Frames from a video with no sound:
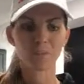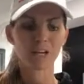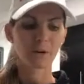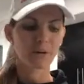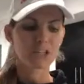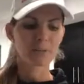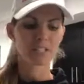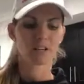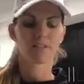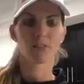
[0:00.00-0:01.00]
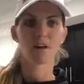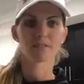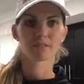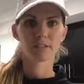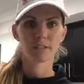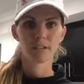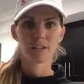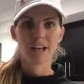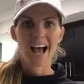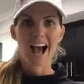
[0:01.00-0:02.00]
Now here's my tough love.
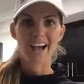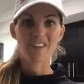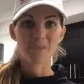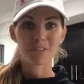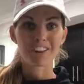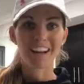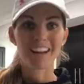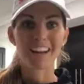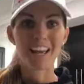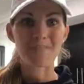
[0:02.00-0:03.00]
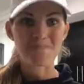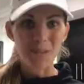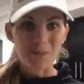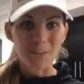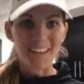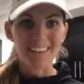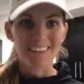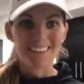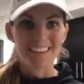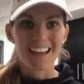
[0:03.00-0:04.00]
I have provided a meal
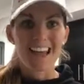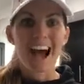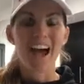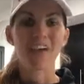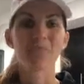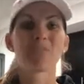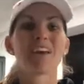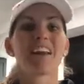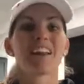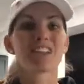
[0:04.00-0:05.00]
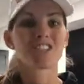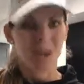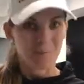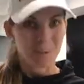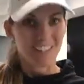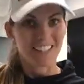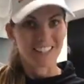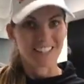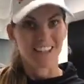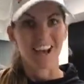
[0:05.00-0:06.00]
plan. I have provided a shopping
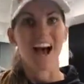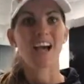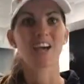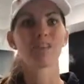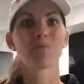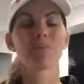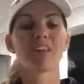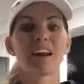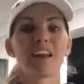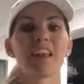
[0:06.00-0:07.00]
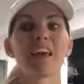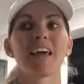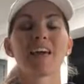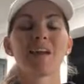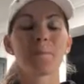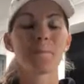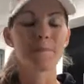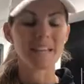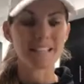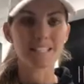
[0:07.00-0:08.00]
list. I have provided an
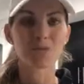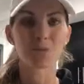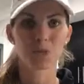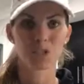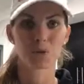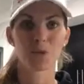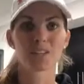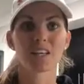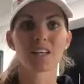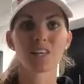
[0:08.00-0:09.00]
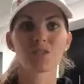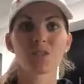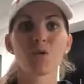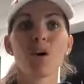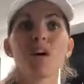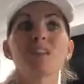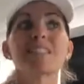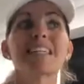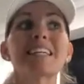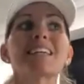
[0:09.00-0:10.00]
amazing resource that gives you
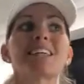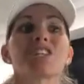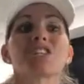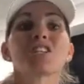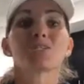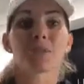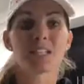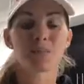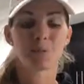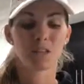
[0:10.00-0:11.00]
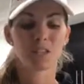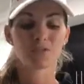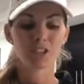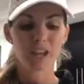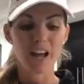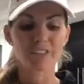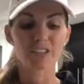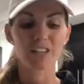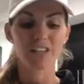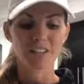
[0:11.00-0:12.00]
delicious recipes for
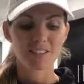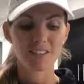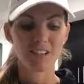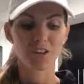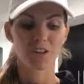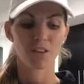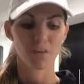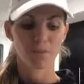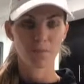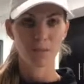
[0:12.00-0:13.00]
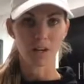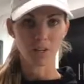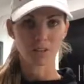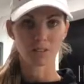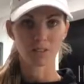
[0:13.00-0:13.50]
every single meal.